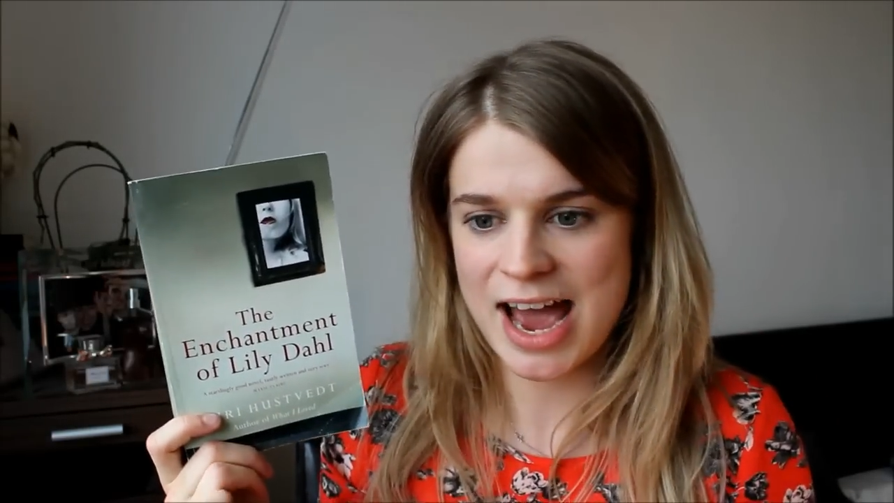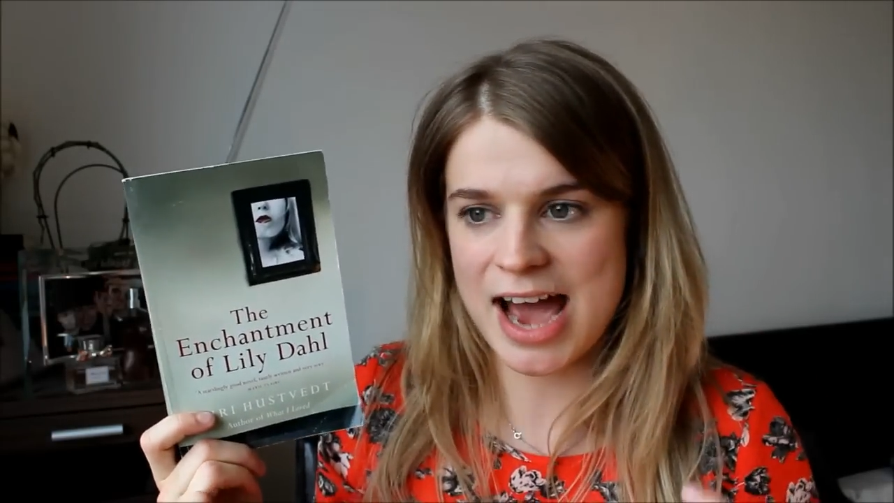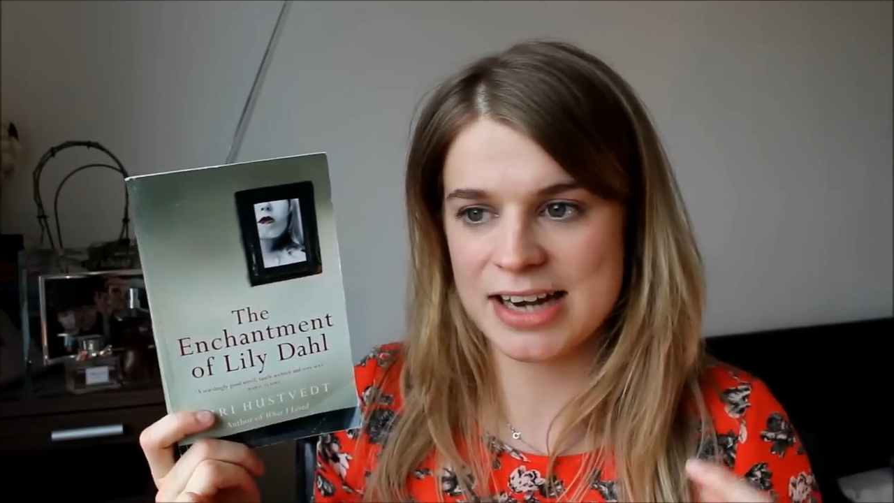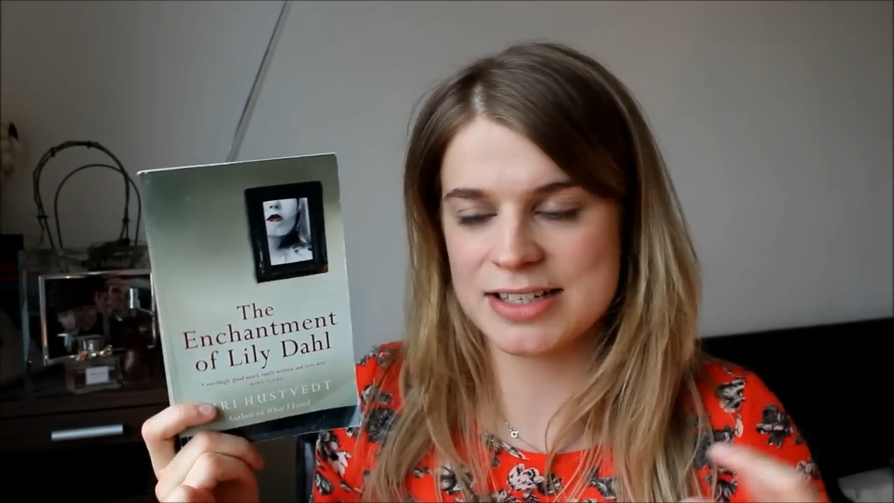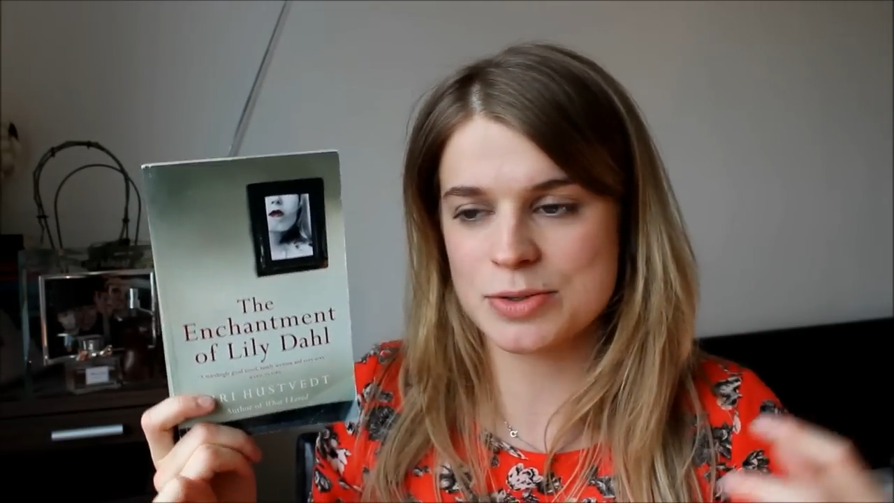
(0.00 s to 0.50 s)

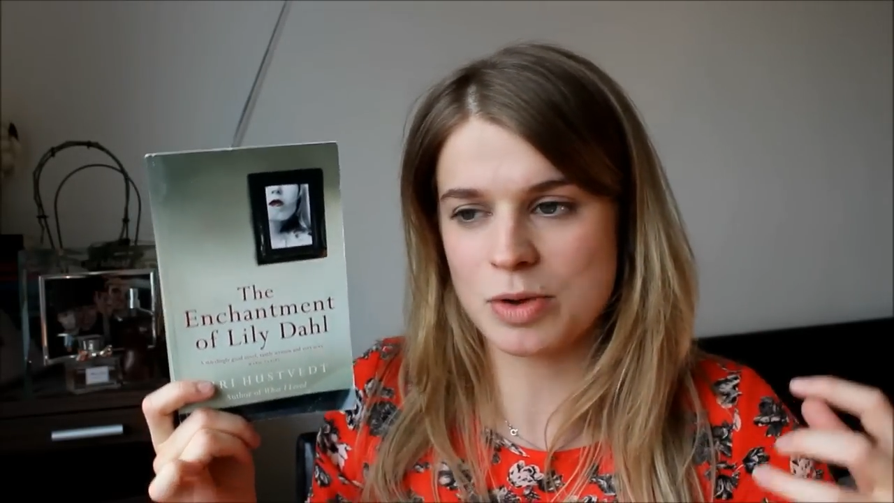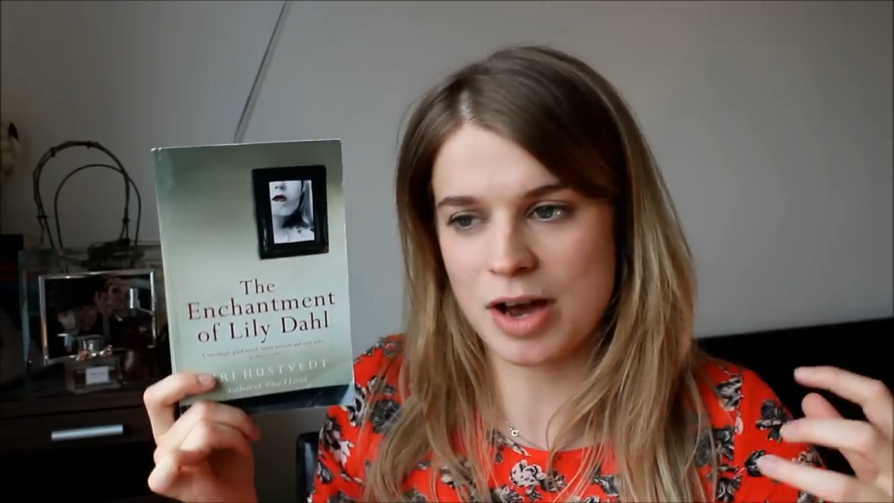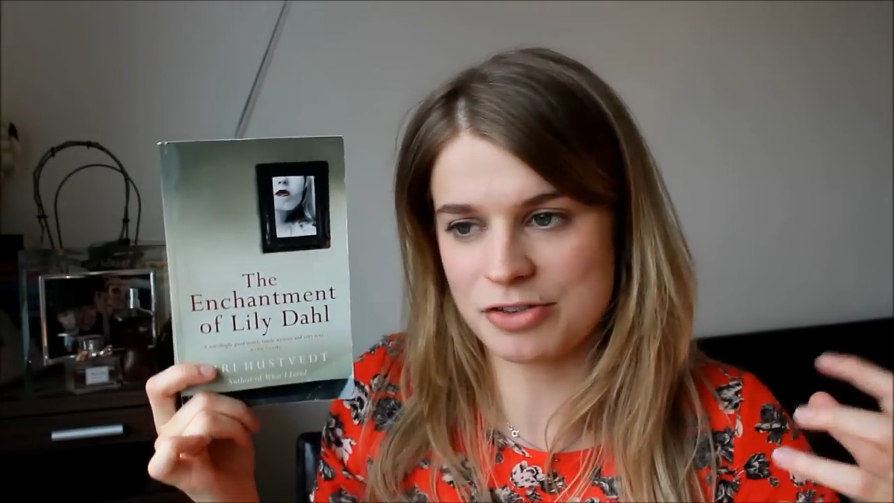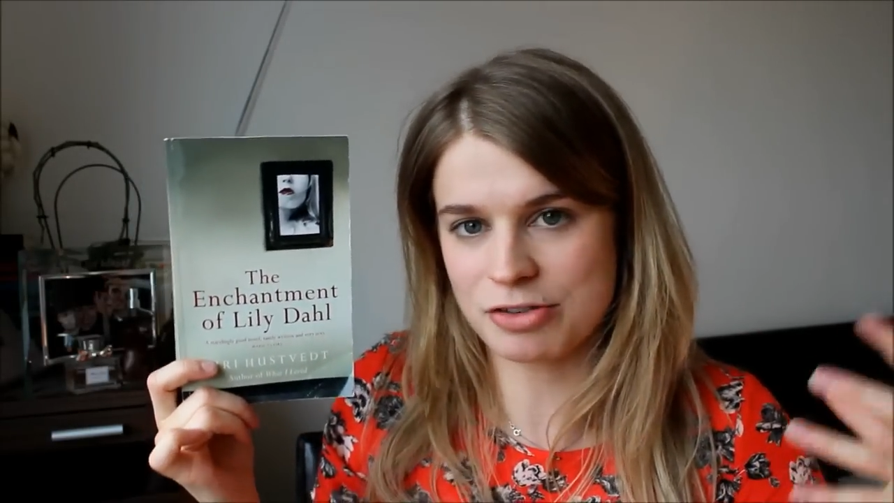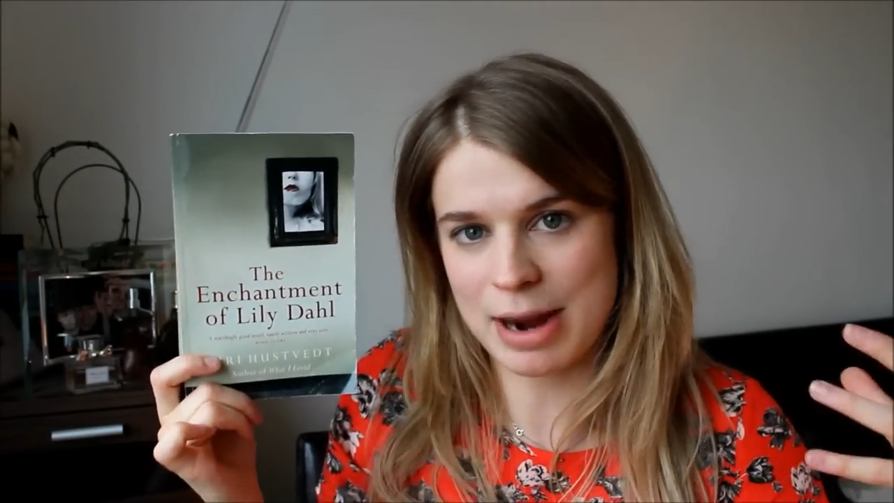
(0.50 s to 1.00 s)
and it's all
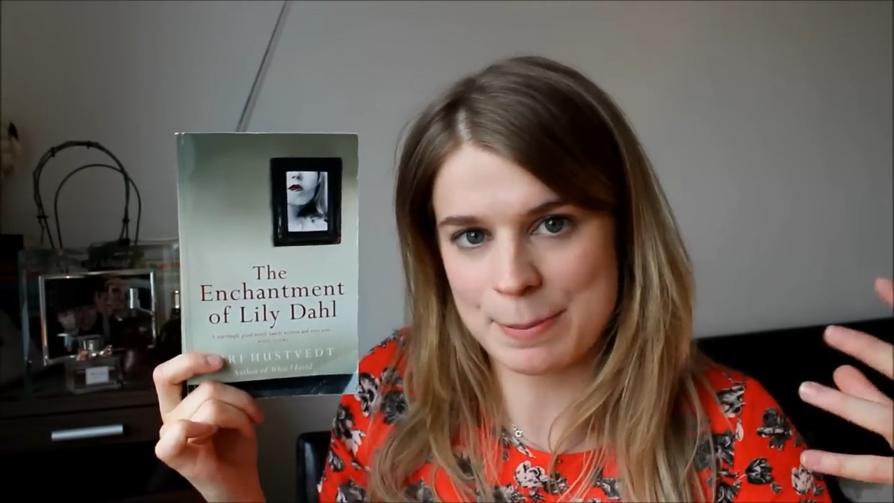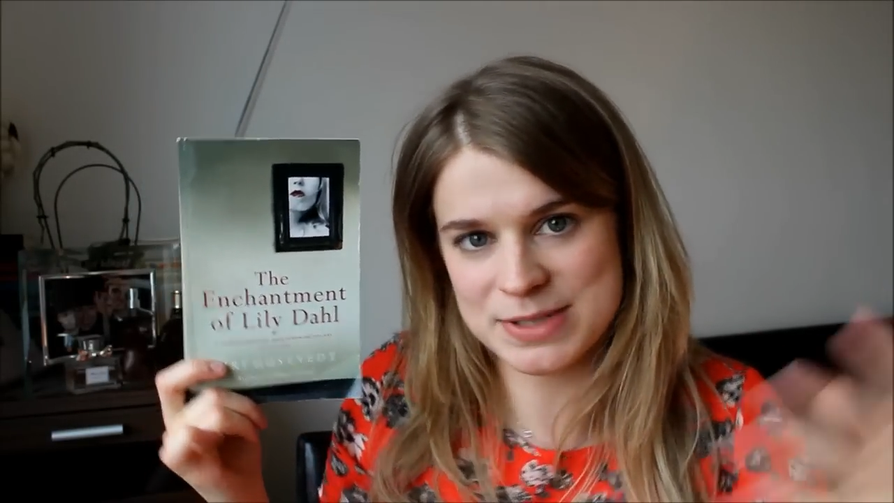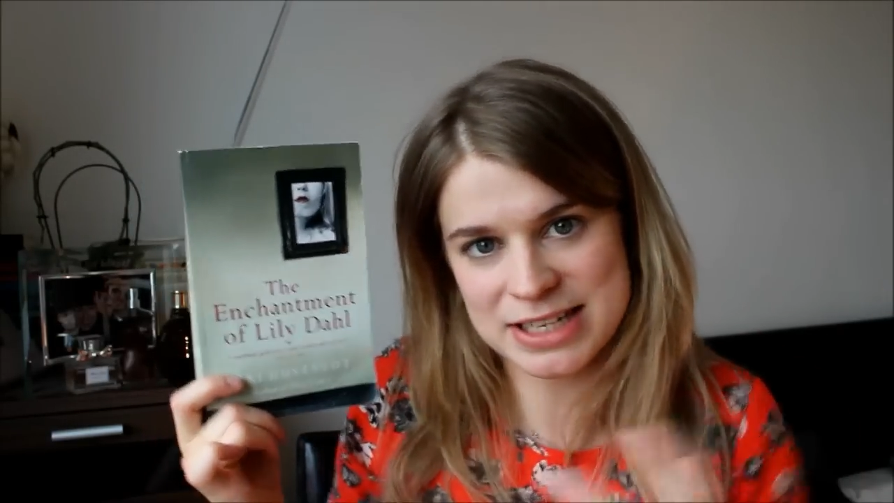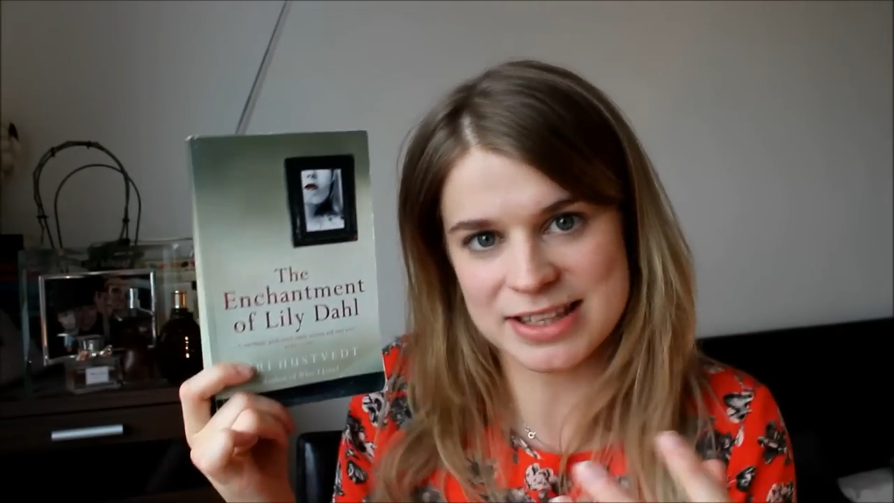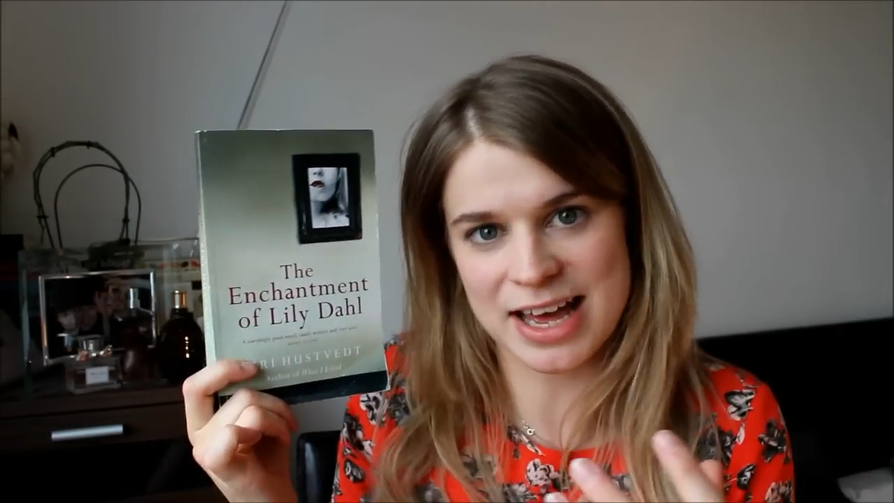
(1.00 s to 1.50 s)
kind of
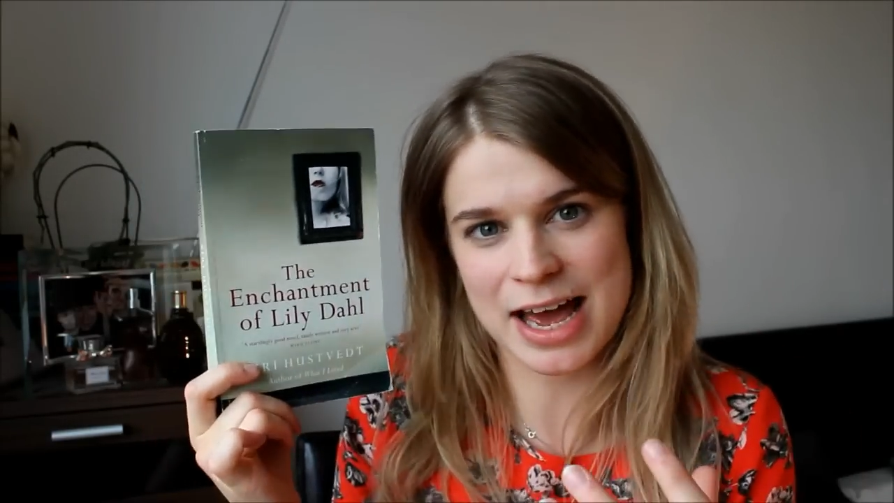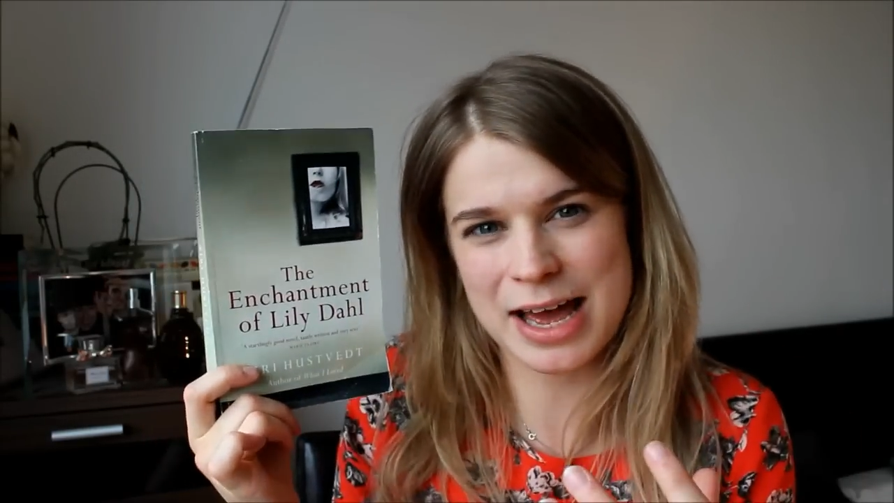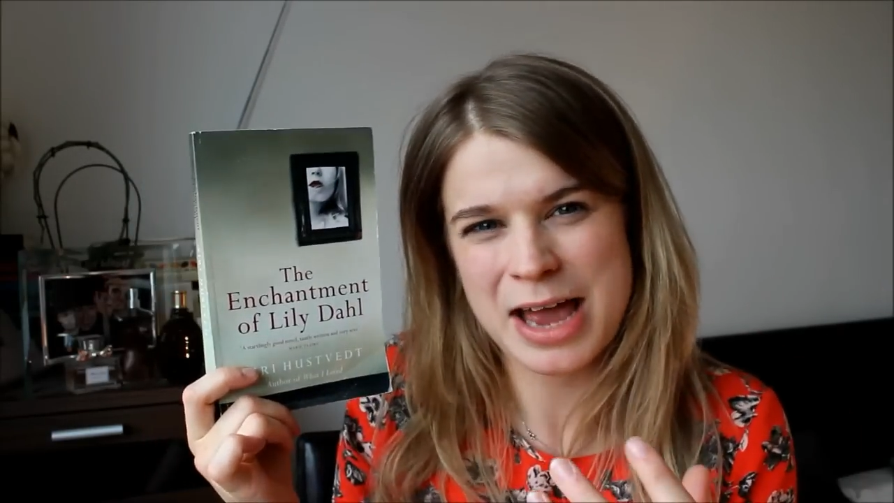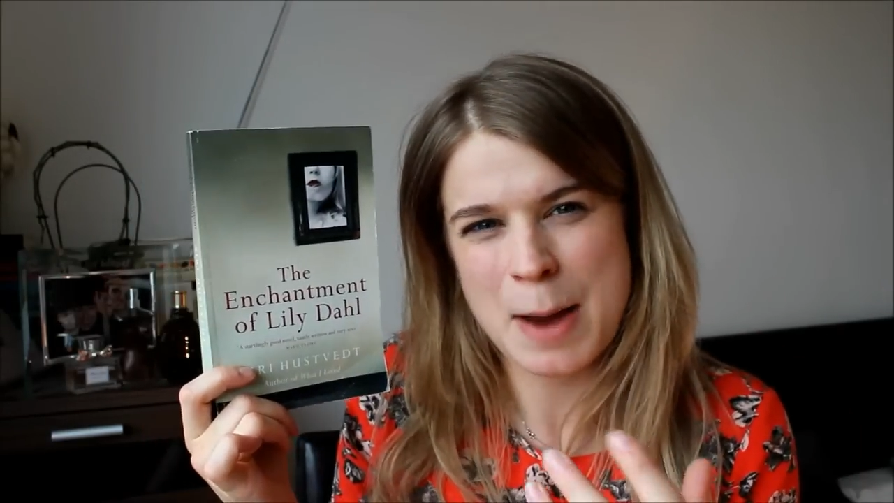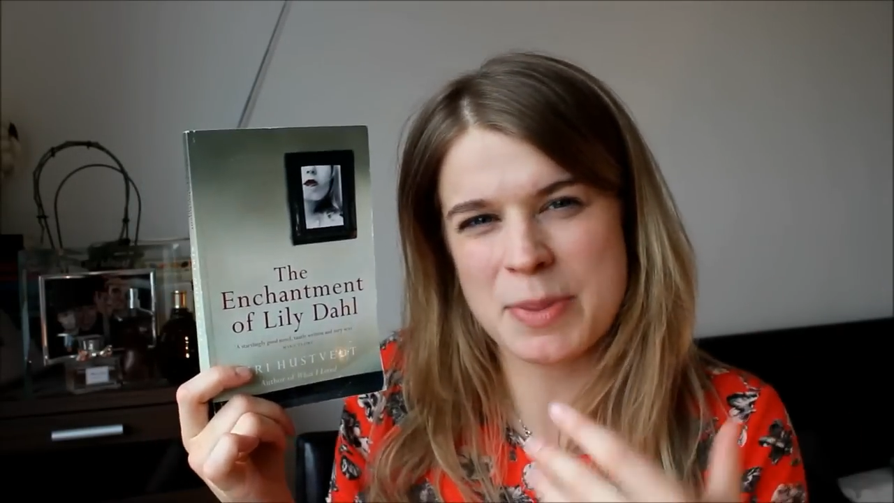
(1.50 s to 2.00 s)
crammed in
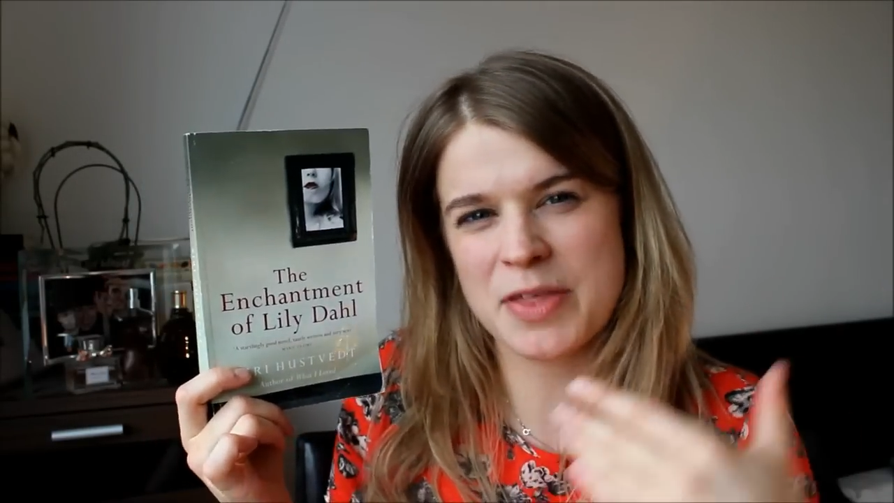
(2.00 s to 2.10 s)
there, but